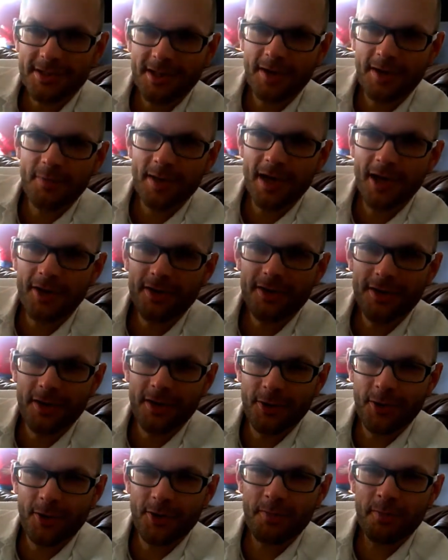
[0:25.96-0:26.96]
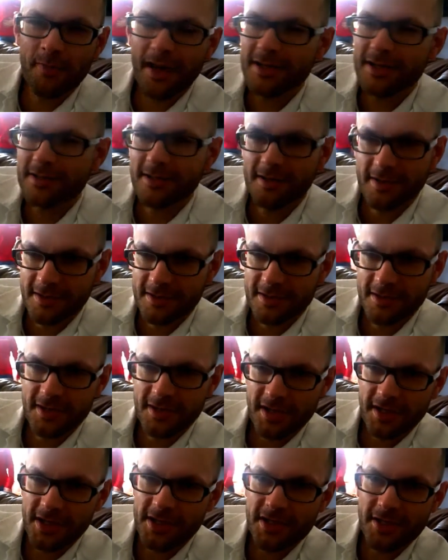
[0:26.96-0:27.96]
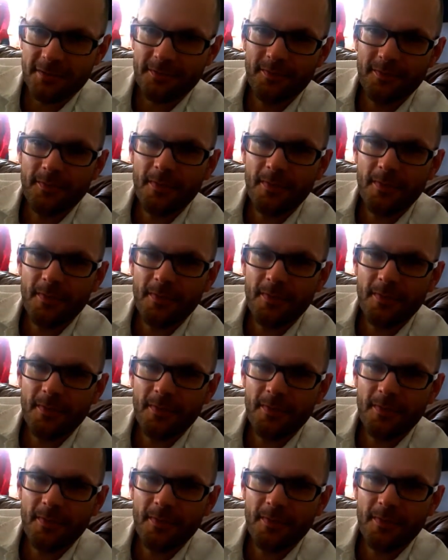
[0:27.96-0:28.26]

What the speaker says: about your master's dissertation.